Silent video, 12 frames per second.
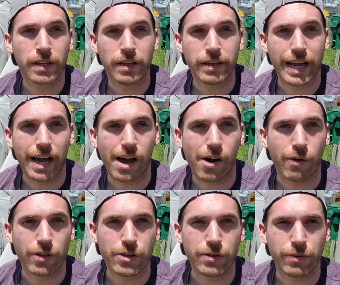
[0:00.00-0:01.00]
Now,
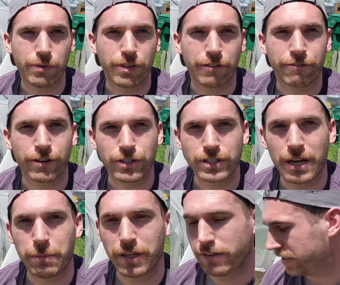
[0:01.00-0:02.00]
the first
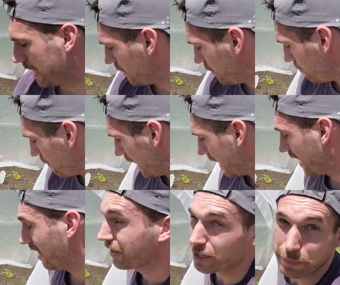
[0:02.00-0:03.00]
couple of days, you might get a
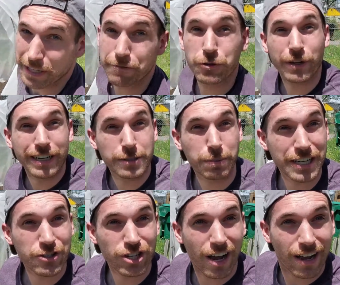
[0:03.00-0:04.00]
little bit of
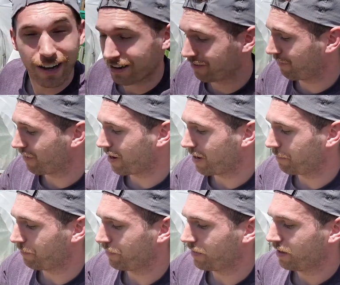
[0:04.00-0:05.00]
transplant shock
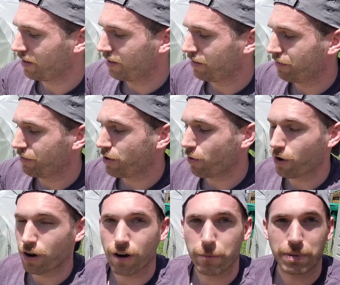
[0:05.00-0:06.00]
from
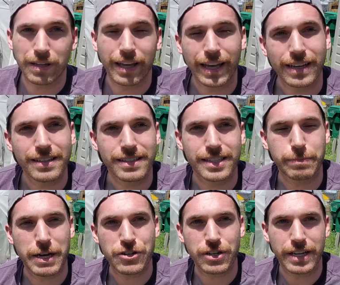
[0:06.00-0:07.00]
your plants,
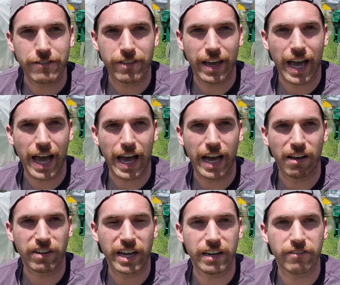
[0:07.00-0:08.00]
especially if they have
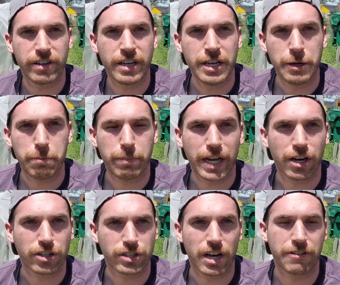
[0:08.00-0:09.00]
kind of bigger,
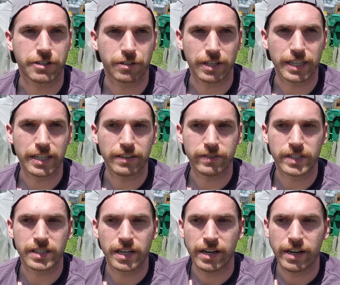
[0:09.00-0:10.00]
softer
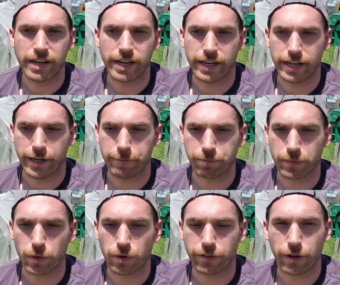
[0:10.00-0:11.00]
leaves,
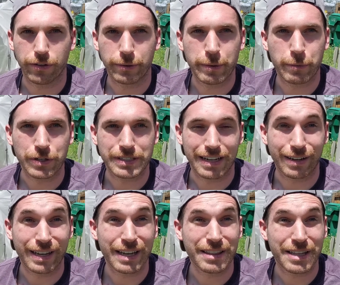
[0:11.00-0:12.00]
or if they're a little bit more
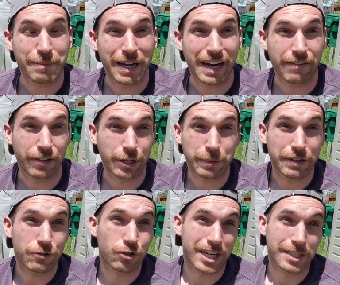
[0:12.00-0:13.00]
delicate, they might have a little bit of
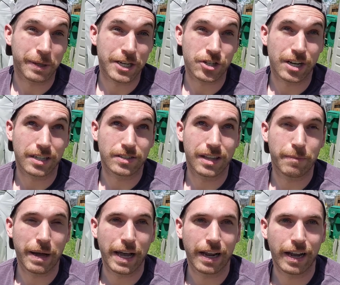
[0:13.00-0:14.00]
transplant shock. So they
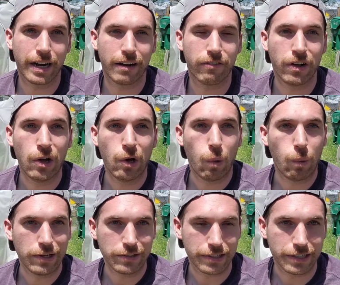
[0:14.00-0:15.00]
might kind of
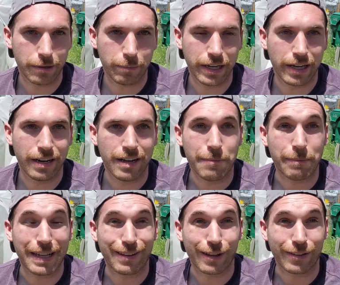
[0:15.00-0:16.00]
wilt a little bit,
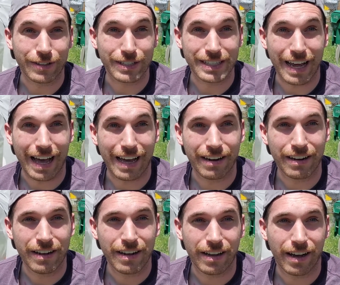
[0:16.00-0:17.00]
might look a little sad
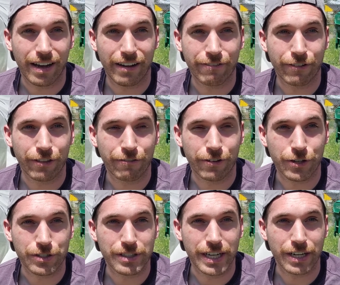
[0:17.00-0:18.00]
for the
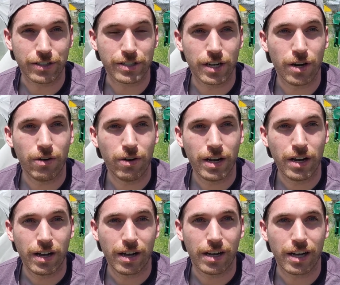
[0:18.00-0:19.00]
first day or so.
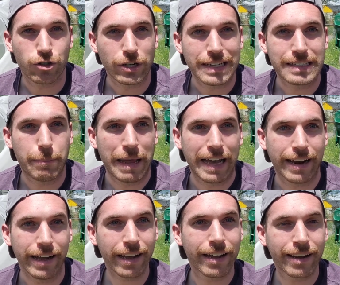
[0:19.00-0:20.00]
Try not to panic.